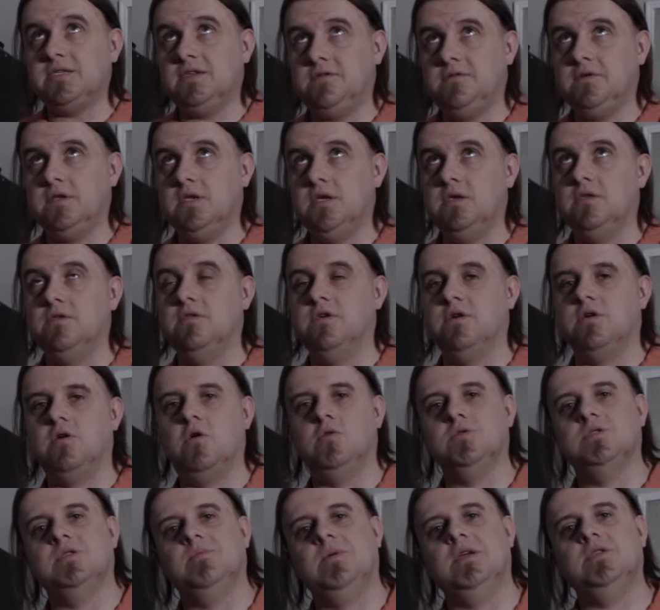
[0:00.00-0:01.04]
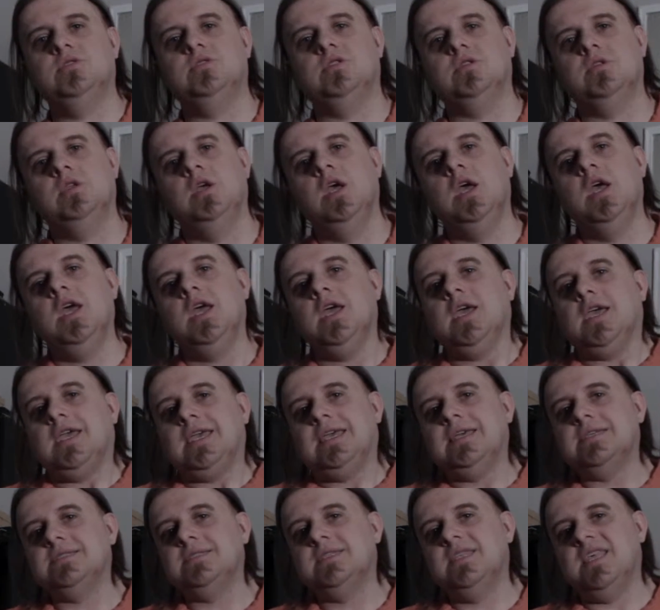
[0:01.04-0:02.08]
Activity, The Ghost Dimension,
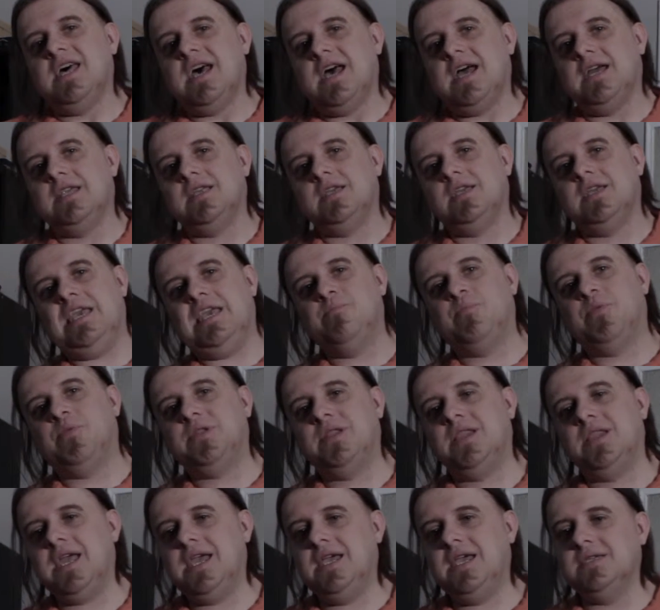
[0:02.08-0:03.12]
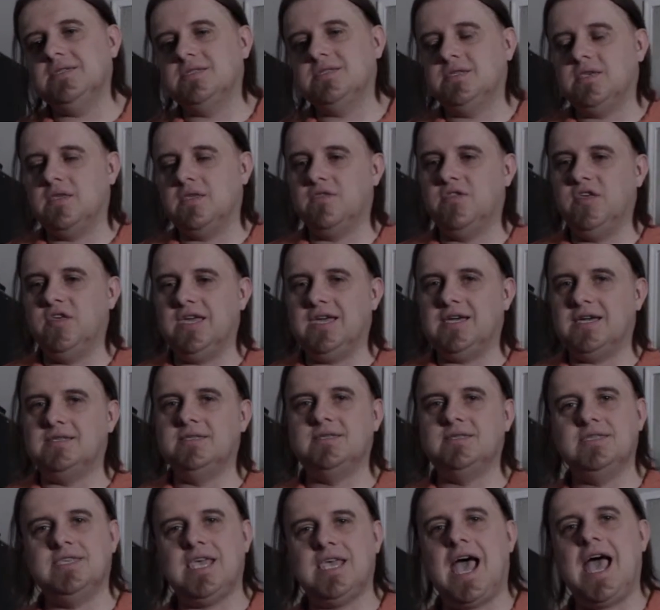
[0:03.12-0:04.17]
is that it plays the
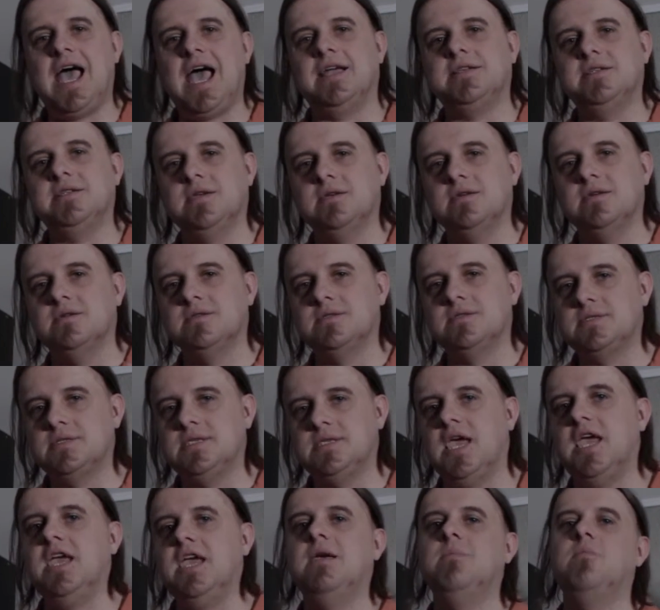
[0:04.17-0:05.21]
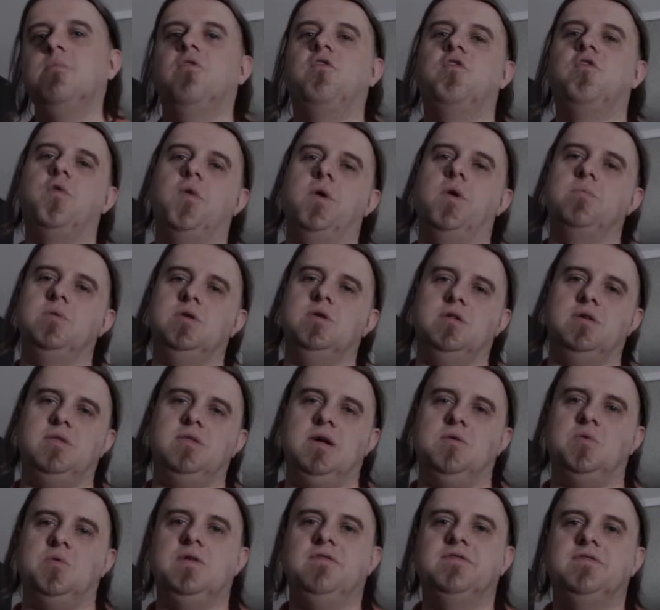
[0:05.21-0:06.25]
exact same formula
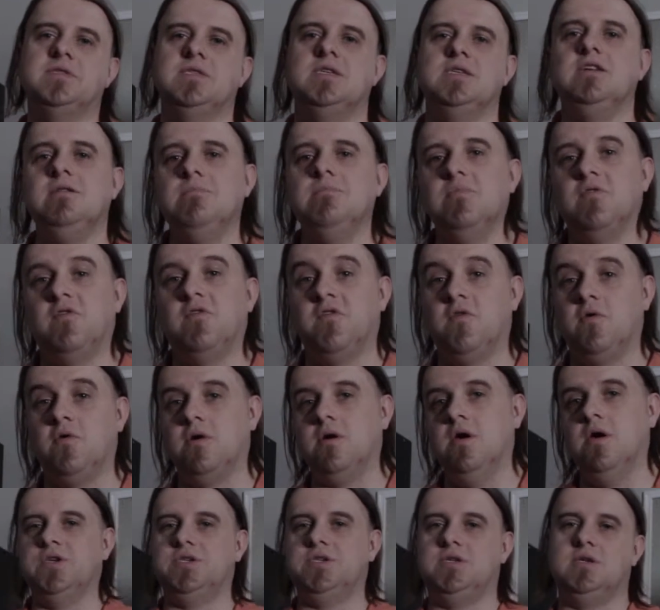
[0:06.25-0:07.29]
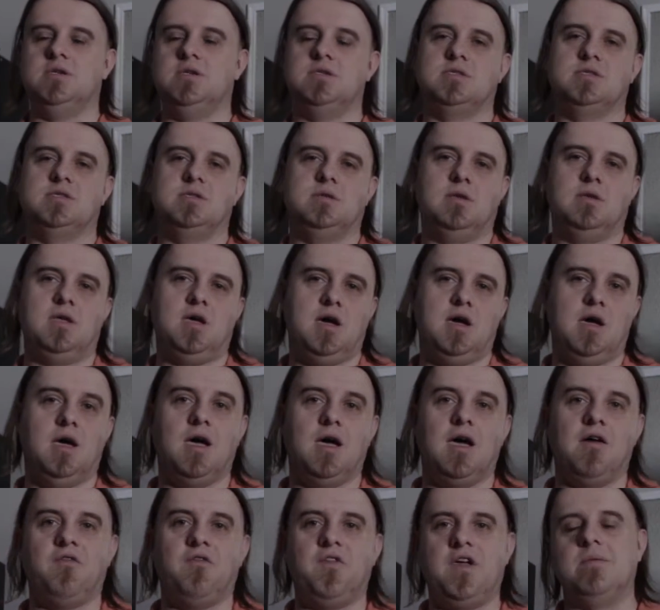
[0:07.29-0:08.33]
that we've seen before, which is
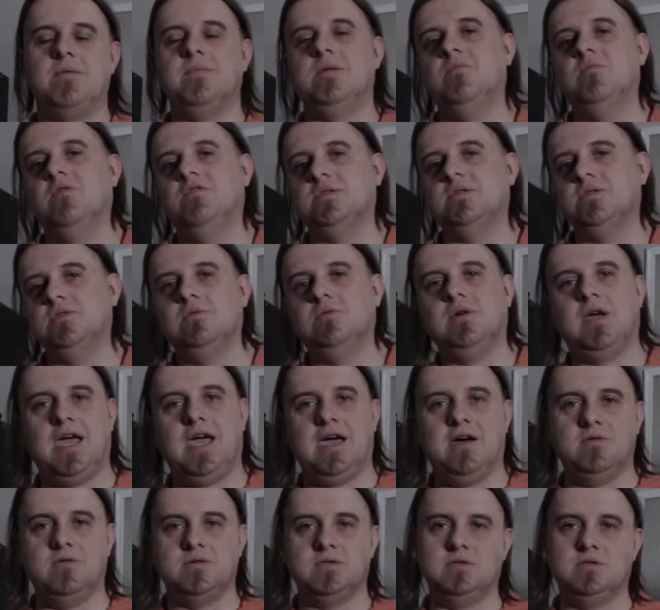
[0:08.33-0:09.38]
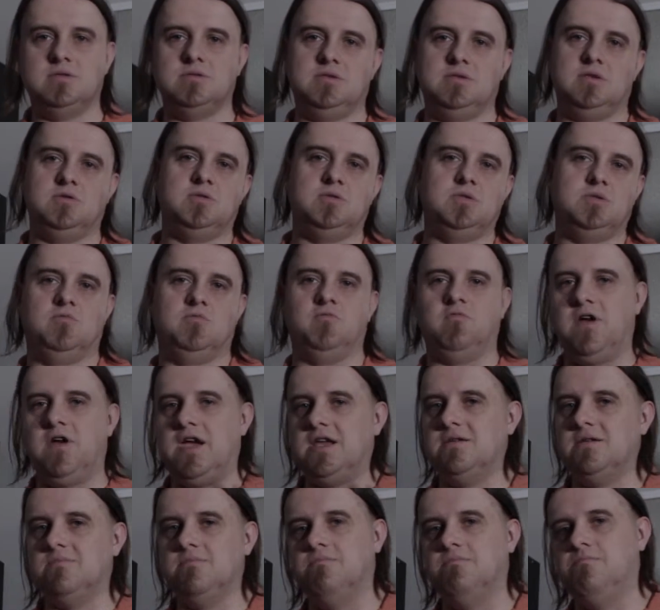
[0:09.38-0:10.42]
a family moves into a house, there's
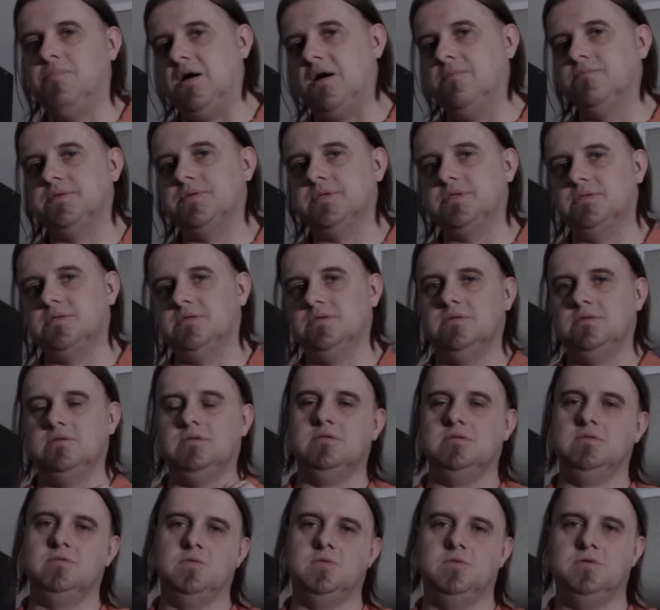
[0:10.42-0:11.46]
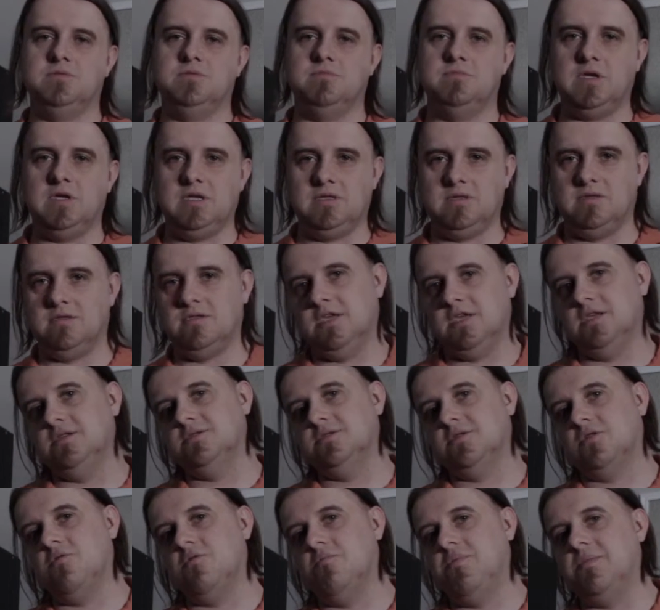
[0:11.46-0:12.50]
random bumps and
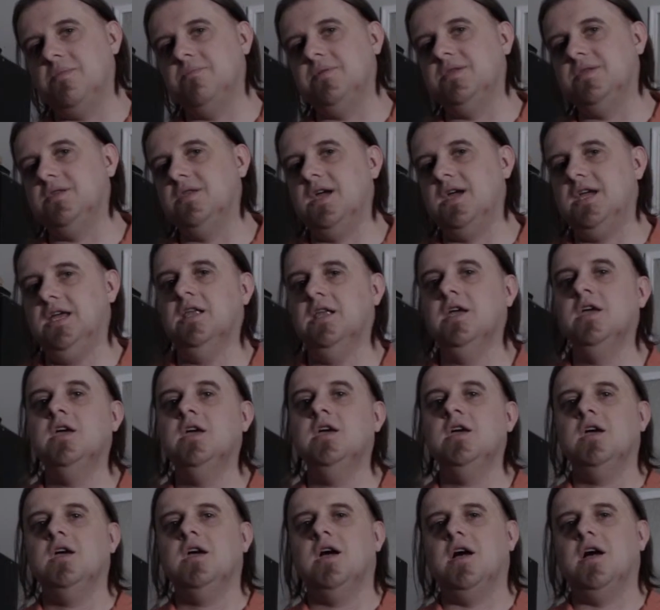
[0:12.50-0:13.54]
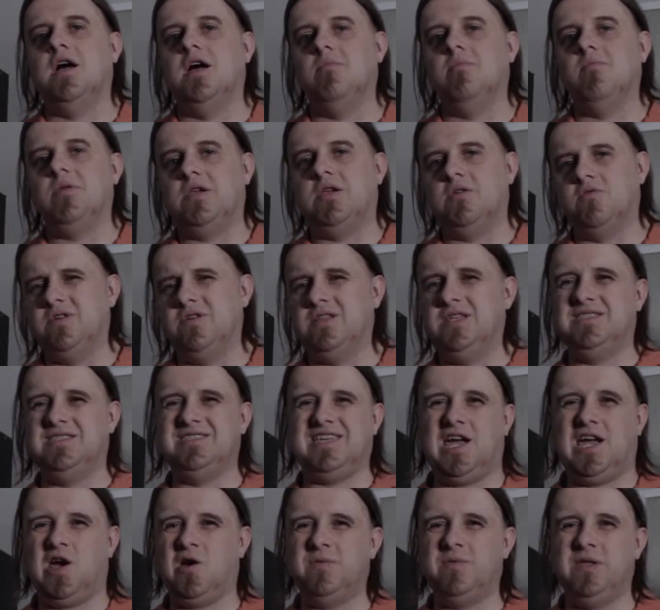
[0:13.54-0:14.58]
things that go bump in the night that are really
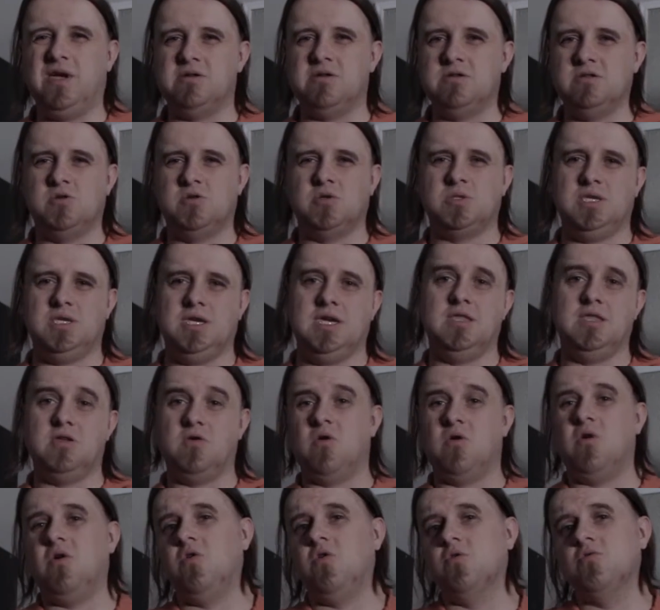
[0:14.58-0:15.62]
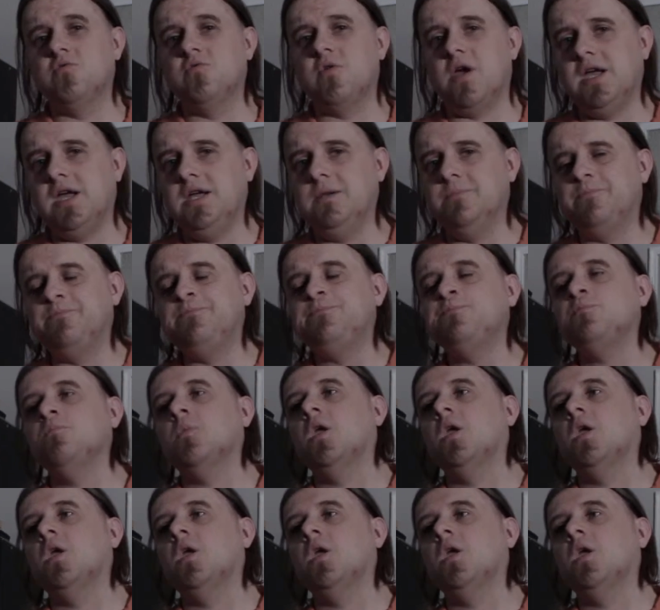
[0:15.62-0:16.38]
terribly uninteresting in their own right.